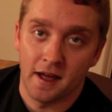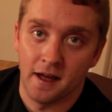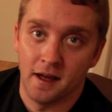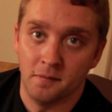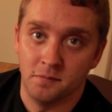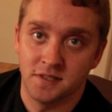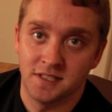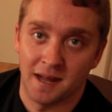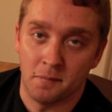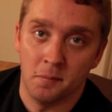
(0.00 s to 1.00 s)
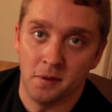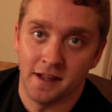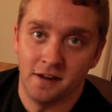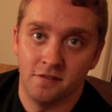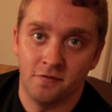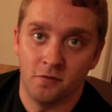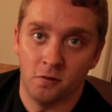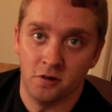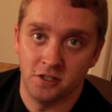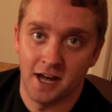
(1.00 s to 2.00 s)
um, summer blend
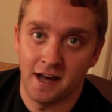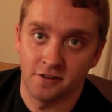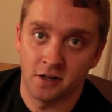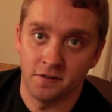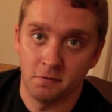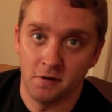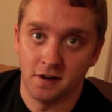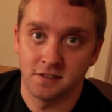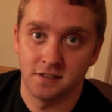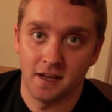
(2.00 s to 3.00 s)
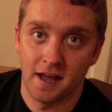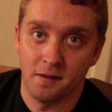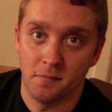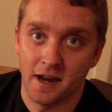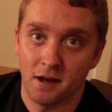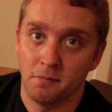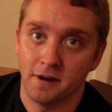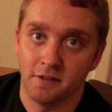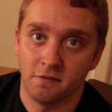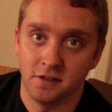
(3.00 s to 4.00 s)
for Jahar Coffee Works, um, and I'm
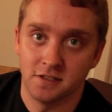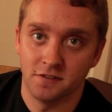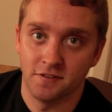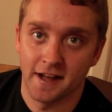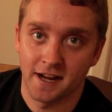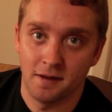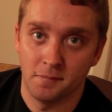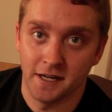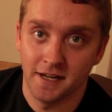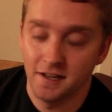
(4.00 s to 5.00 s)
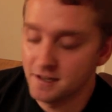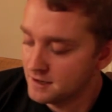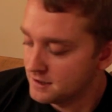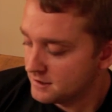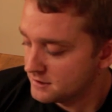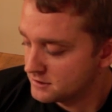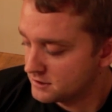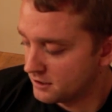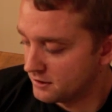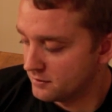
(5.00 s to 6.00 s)
one of the roasters for that company.
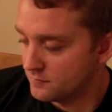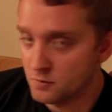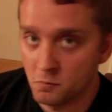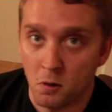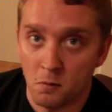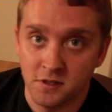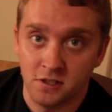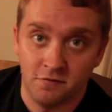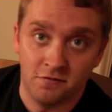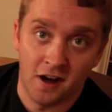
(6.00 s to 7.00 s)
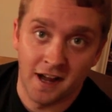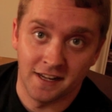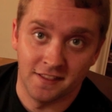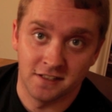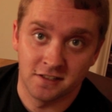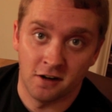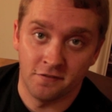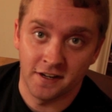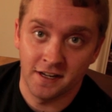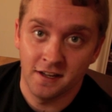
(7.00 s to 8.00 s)
So what we should find in this
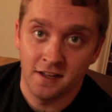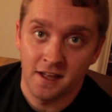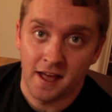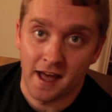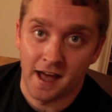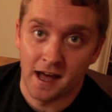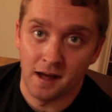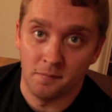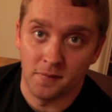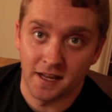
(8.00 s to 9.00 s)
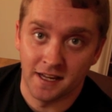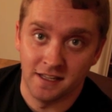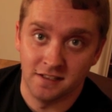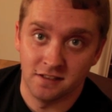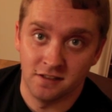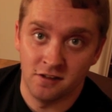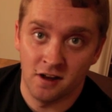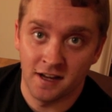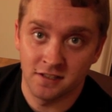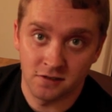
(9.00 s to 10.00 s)
coffee um, is
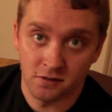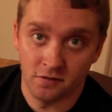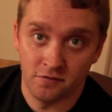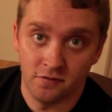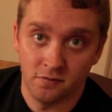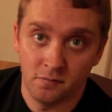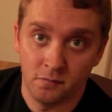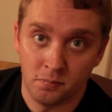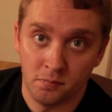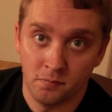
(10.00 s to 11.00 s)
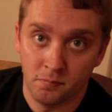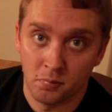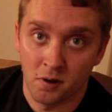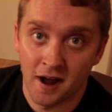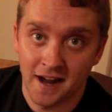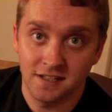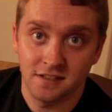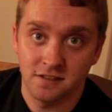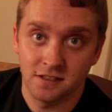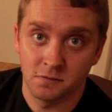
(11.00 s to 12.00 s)
nice sort of bright,
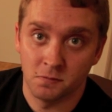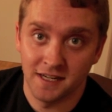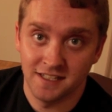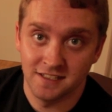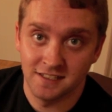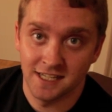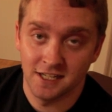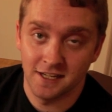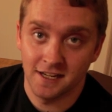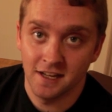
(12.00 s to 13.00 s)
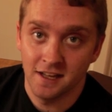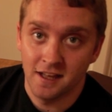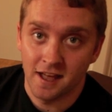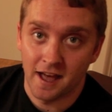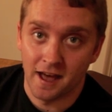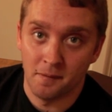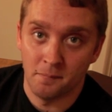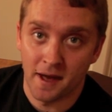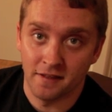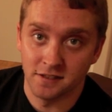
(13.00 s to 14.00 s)
sweet acidity,
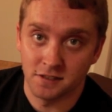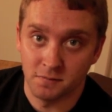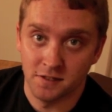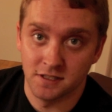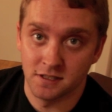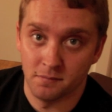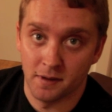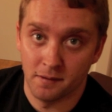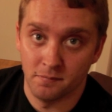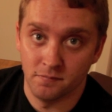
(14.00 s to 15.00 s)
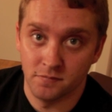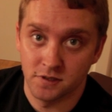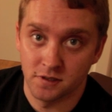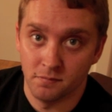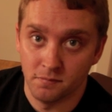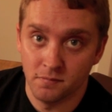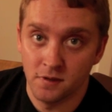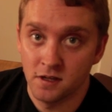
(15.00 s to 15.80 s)
um, balanced with some some